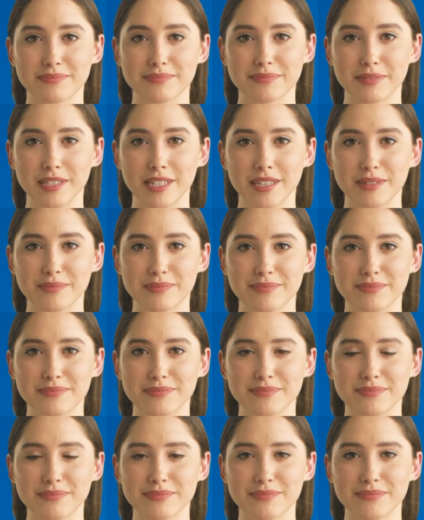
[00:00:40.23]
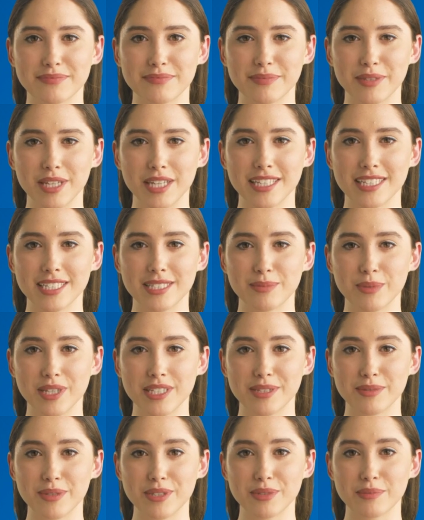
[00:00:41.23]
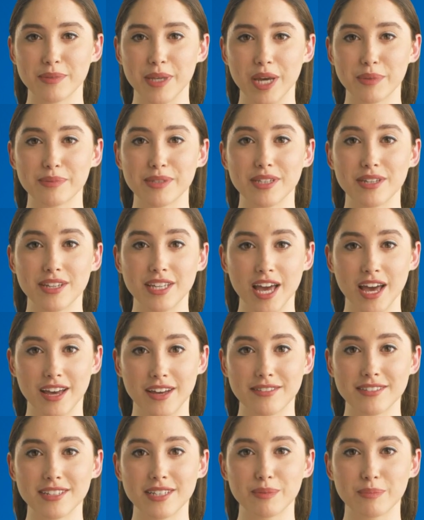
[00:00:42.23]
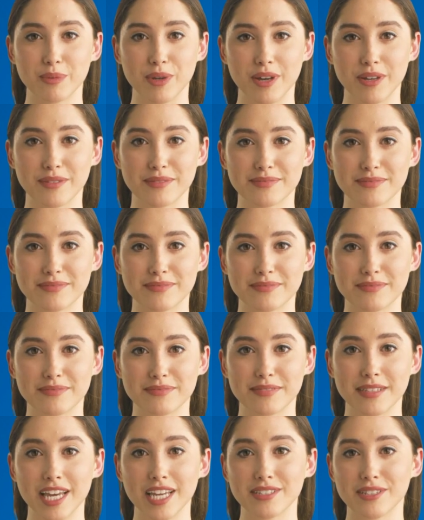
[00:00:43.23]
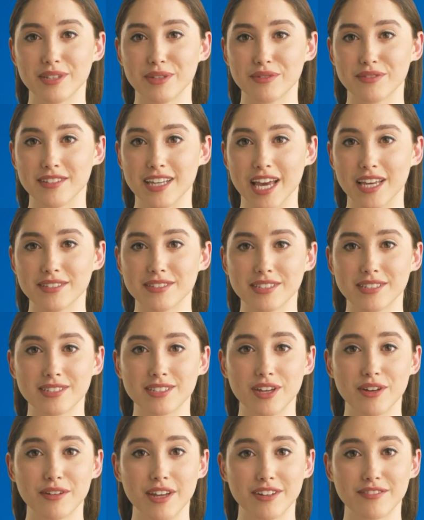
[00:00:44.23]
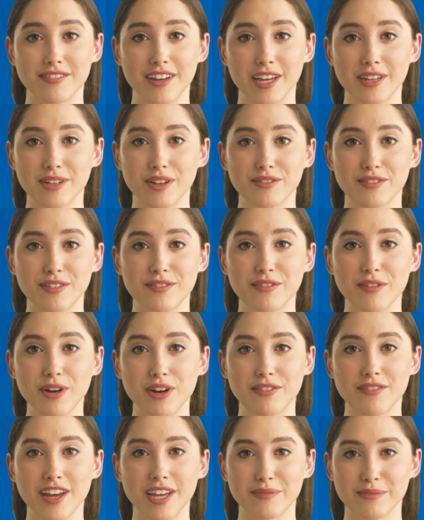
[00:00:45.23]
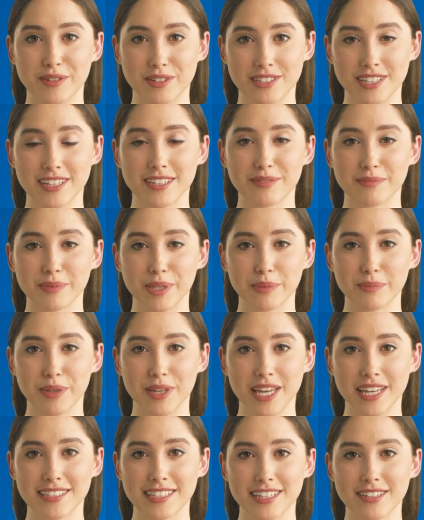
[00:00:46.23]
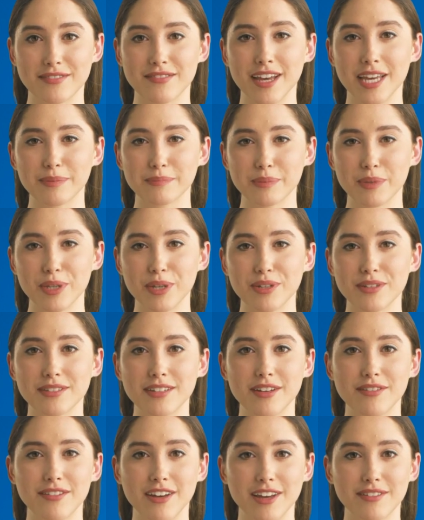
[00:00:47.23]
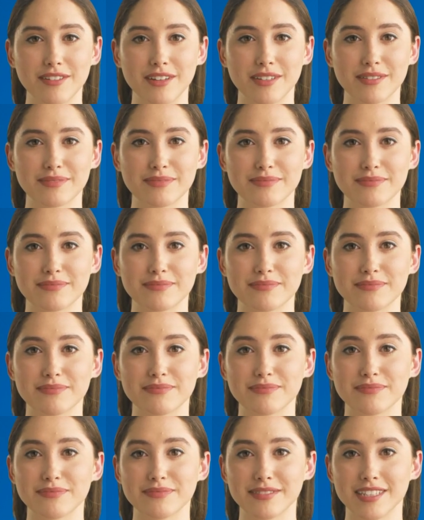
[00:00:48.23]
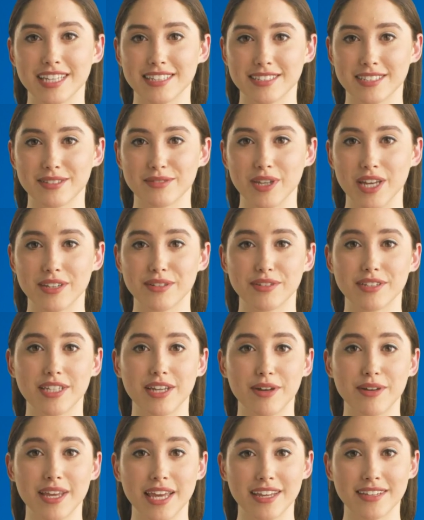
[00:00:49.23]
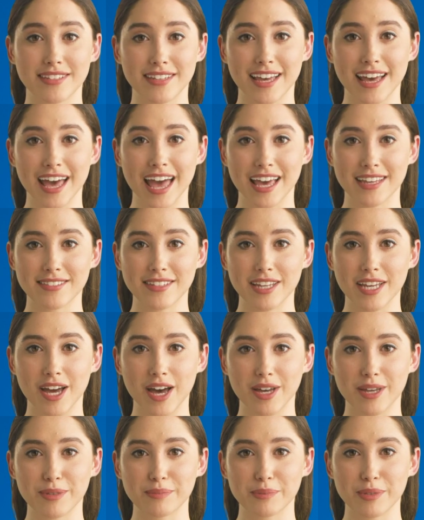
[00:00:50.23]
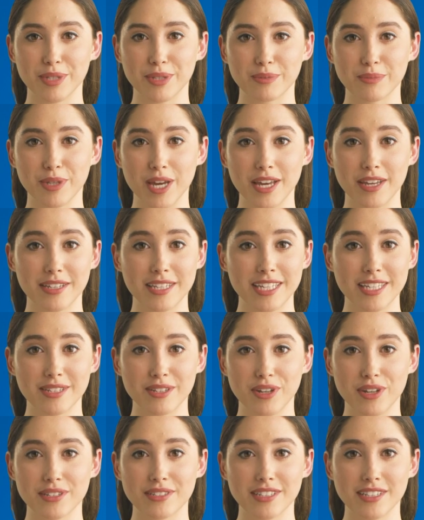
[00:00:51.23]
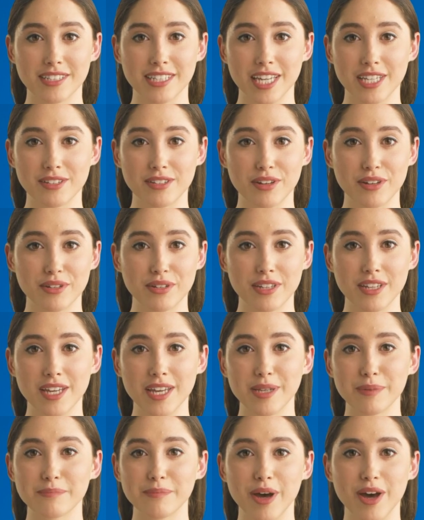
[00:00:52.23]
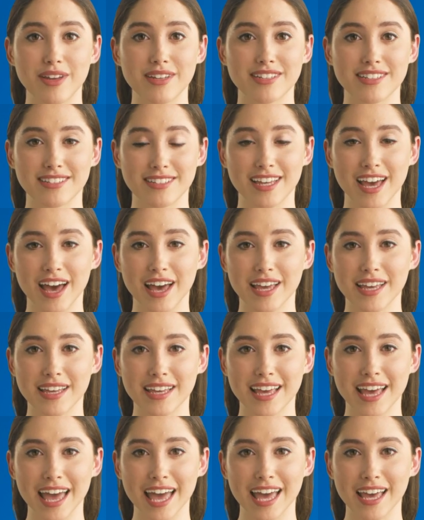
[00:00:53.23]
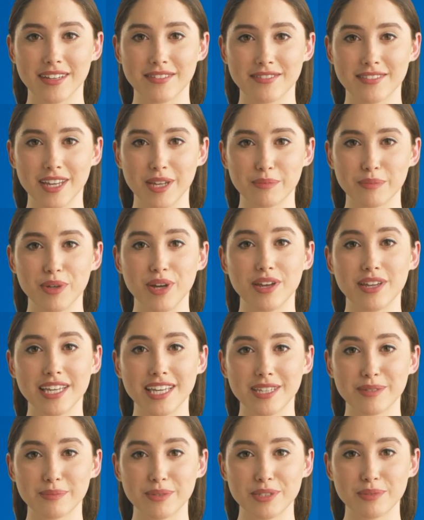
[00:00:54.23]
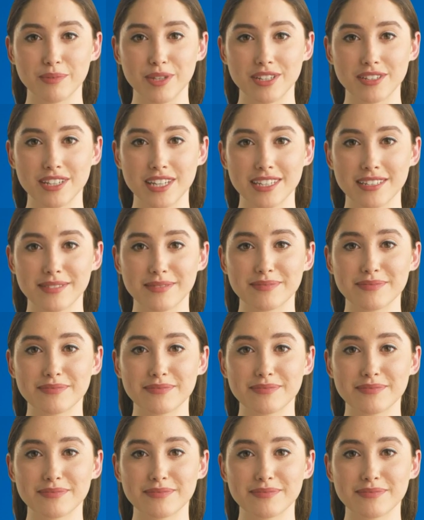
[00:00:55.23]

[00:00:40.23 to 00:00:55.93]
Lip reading: Blue. Blue is one of the most popular colors in the world. A 2000 survey found over 45% of people identified blue as their favorite. This is rather curious, as the color blue rarely occurs in nature, barring the sky and some rare animal species.